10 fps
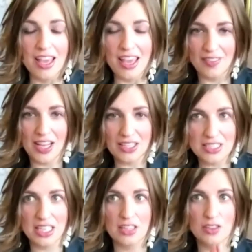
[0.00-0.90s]
And
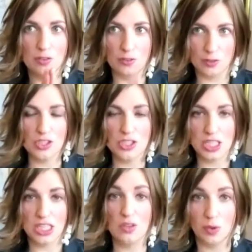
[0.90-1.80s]
that's like the first
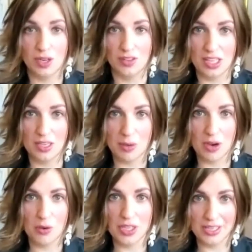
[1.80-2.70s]
thing you want to think
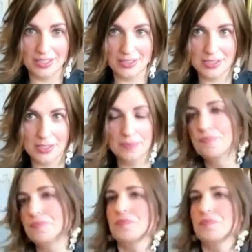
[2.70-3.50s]
about is